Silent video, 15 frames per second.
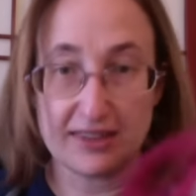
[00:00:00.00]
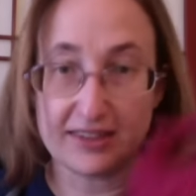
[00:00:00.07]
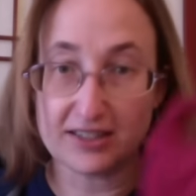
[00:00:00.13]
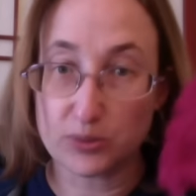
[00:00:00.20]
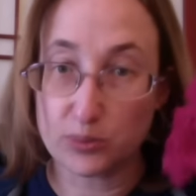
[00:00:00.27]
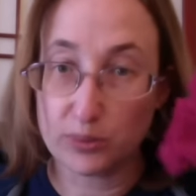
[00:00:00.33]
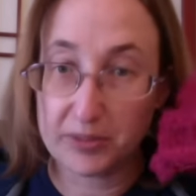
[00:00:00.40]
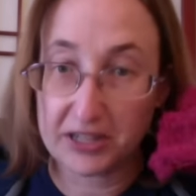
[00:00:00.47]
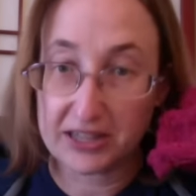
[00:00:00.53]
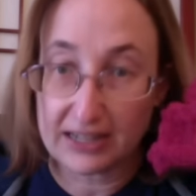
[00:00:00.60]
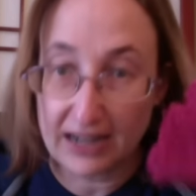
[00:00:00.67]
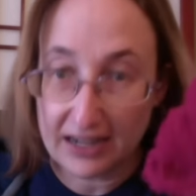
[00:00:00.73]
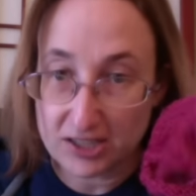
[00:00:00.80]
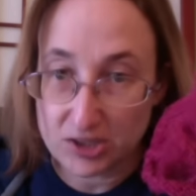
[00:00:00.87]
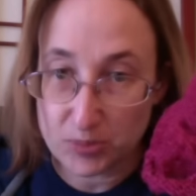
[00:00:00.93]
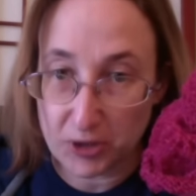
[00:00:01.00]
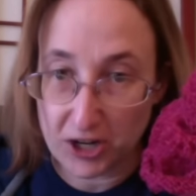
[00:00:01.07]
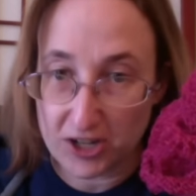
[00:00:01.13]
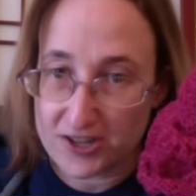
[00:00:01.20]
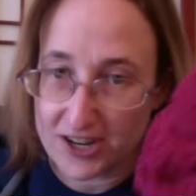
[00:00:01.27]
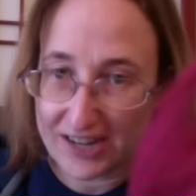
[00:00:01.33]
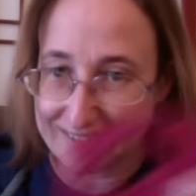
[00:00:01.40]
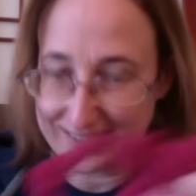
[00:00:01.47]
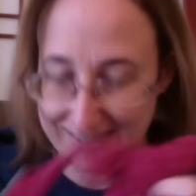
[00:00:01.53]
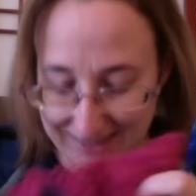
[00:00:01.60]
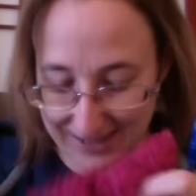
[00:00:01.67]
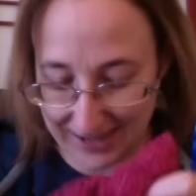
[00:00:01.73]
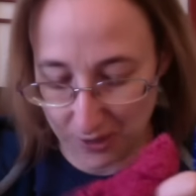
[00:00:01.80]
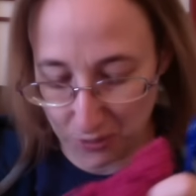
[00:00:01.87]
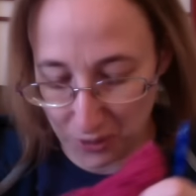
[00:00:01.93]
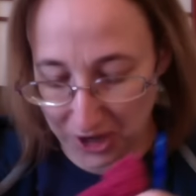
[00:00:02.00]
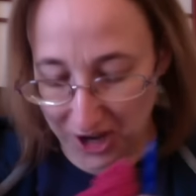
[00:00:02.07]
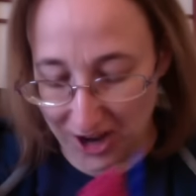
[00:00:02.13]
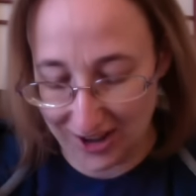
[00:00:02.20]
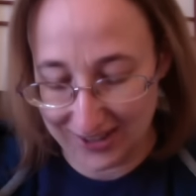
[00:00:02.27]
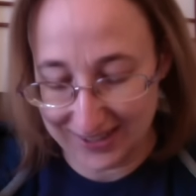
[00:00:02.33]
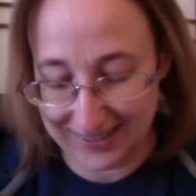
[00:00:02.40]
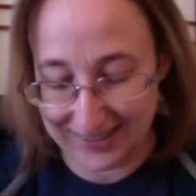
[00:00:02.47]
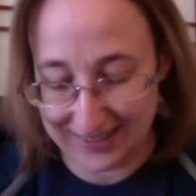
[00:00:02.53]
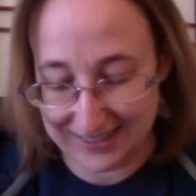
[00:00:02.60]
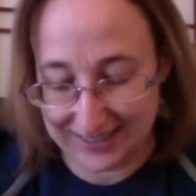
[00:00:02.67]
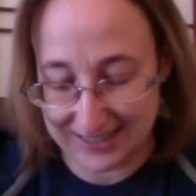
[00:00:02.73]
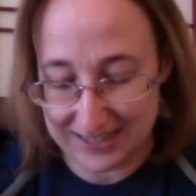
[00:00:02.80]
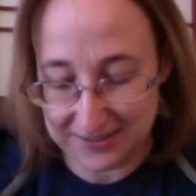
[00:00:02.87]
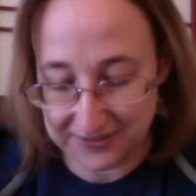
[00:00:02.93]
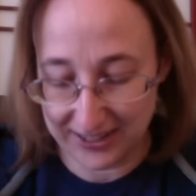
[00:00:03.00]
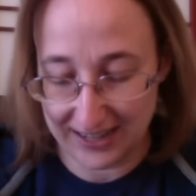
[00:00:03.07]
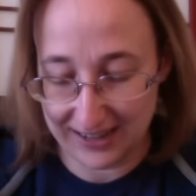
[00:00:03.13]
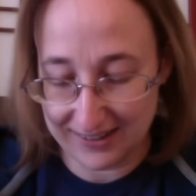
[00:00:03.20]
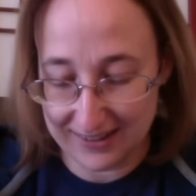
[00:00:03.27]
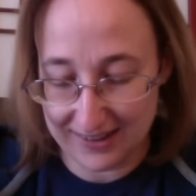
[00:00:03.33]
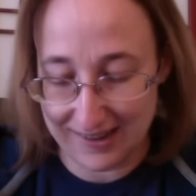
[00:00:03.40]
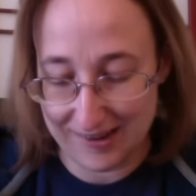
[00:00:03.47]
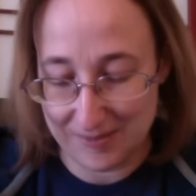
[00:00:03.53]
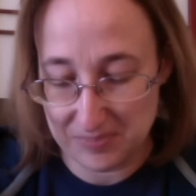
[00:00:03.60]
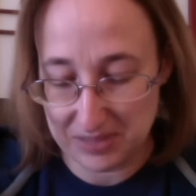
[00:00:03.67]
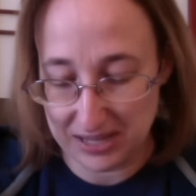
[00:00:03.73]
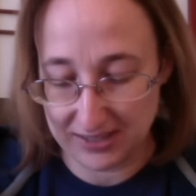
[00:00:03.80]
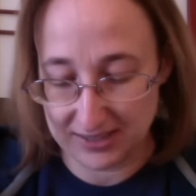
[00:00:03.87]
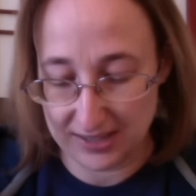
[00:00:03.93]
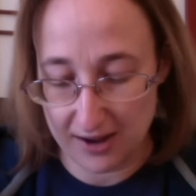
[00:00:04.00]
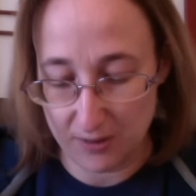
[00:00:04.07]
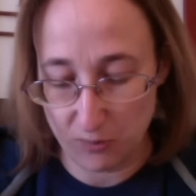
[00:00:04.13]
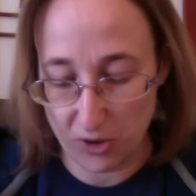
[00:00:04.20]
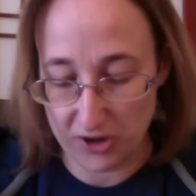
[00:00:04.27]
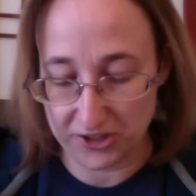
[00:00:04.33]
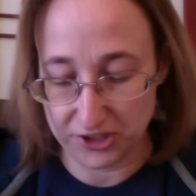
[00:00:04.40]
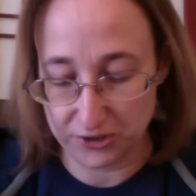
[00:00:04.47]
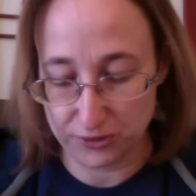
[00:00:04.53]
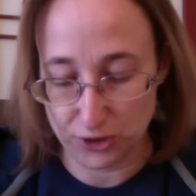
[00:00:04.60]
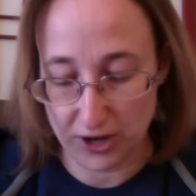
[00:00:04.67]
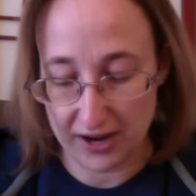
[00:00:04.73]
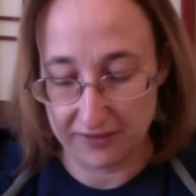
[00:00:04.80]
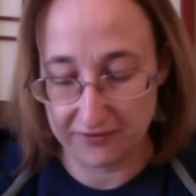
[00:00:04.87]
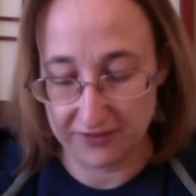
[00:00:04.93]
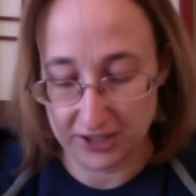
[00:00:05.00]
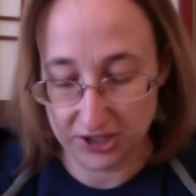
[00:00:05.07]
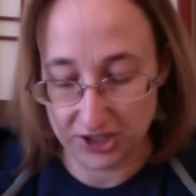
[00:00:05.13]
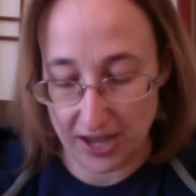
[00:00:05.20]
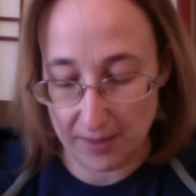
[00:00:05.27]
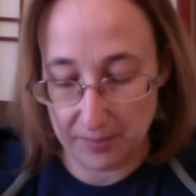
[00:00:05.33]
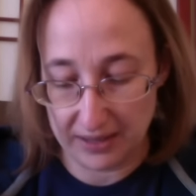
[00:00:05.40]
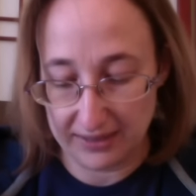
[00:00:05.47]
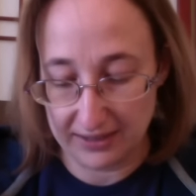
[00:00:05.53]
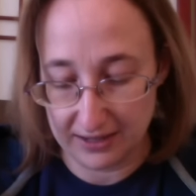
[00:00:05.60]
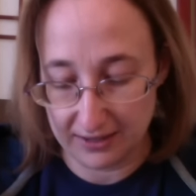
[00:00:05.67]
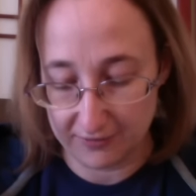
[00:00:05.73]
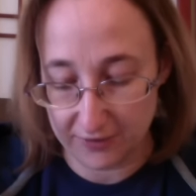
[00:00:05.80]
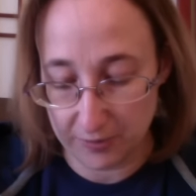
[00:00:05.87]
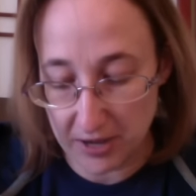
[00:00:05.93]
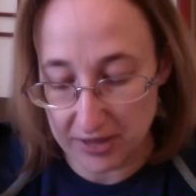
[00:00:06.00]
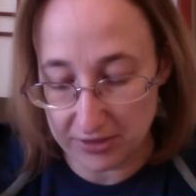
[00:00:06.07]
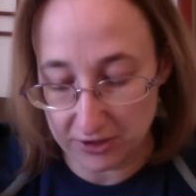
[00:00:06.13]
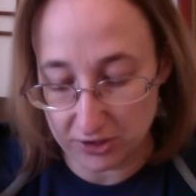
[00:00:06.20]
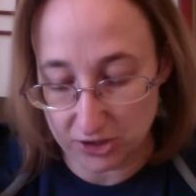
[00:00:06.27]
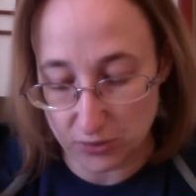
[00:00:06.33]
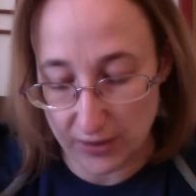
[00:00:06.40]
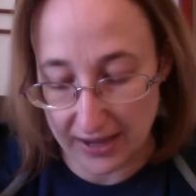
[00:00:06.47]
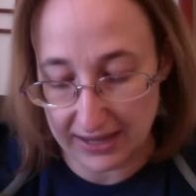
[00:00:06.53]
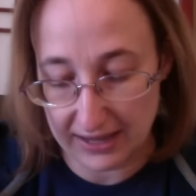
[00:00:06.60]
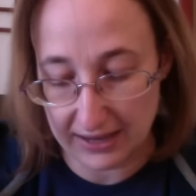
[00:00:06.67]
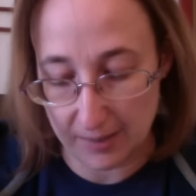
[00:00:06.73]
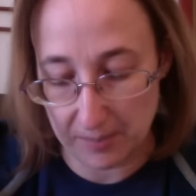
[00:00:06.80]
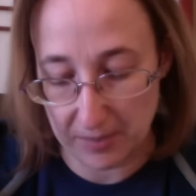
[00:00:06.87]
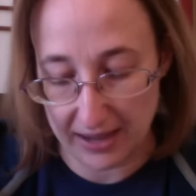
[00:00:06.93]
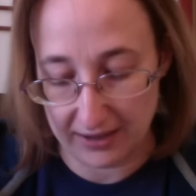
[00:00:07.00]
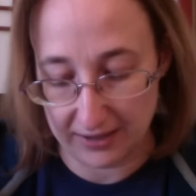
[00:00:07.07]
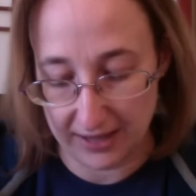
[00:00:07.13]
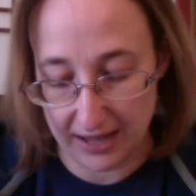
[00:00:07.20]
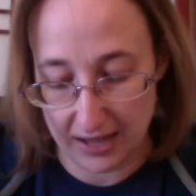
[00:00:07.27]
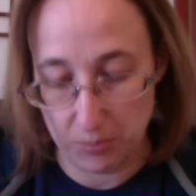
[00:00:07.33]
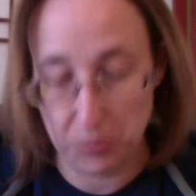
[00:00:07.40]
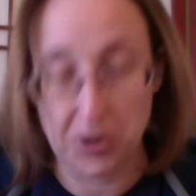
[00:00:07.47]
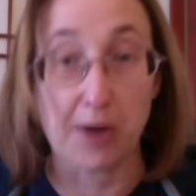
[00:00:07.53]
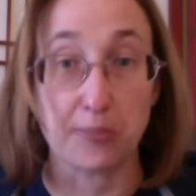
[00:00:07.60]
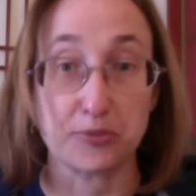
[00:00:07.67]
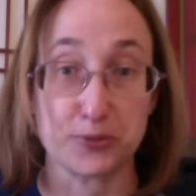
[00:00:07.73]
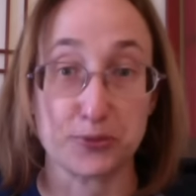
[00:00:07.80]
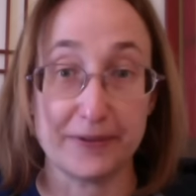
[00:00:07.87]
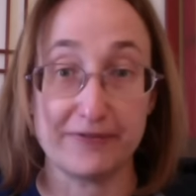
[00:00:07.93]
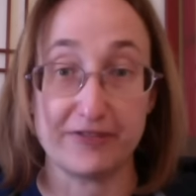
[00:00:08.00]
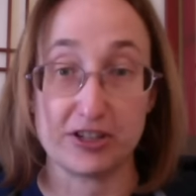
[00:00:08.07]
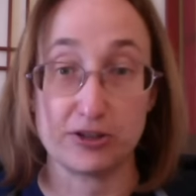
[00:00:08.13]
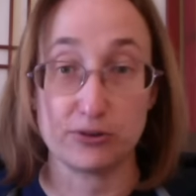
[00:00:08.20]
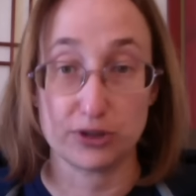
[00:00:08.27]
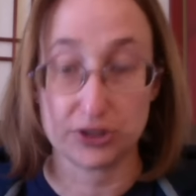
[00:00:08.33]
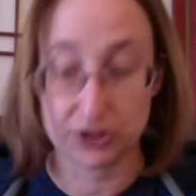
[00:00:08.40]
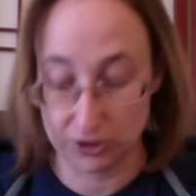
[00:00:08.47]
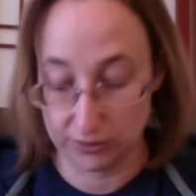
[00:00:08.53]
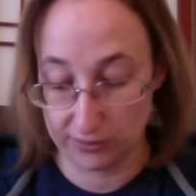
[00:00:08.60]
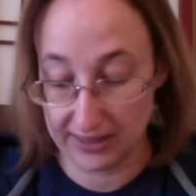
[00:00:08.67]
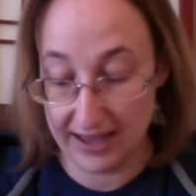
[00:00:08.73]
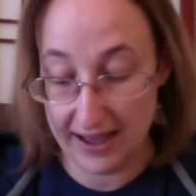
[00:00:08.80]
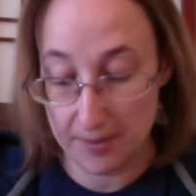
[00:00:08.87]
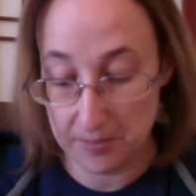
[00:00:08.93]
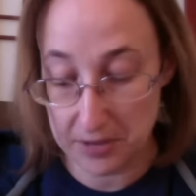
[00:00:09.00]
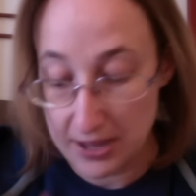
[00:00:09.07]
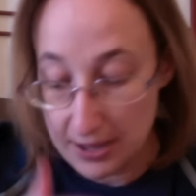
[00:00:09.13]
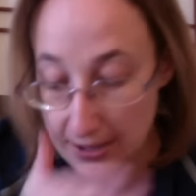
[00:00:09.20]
This will be the next project that I work on this evening, because I want to try and finish that by the end of the month so I can get back a prompt review to them.